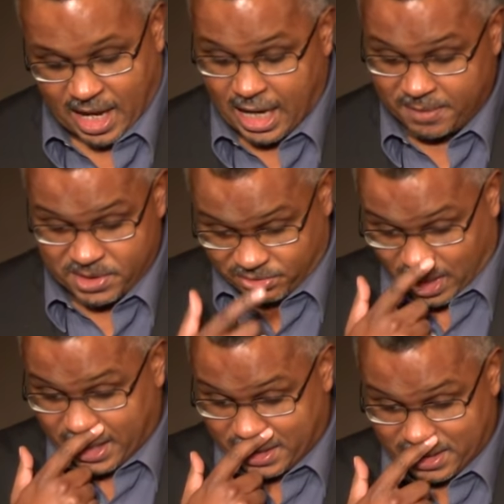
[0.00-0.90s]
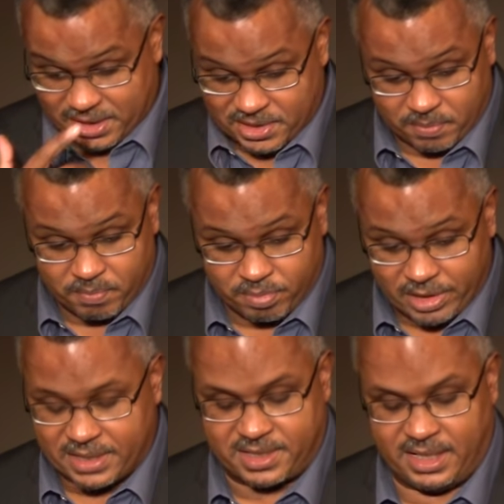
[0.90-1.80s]
Himes' writing is
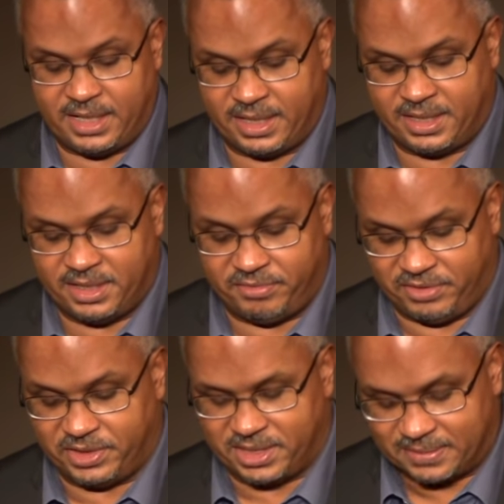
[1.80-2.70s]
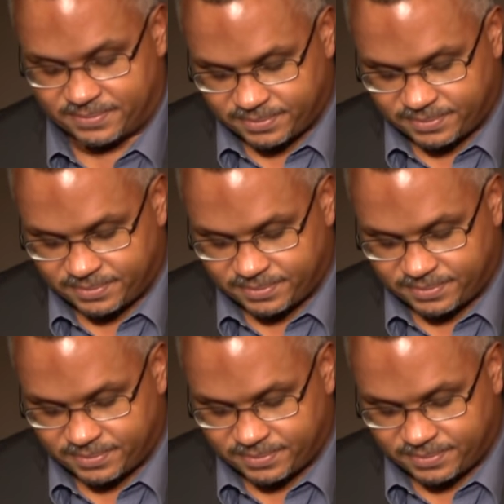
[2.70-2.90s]
breathtakingly vivid.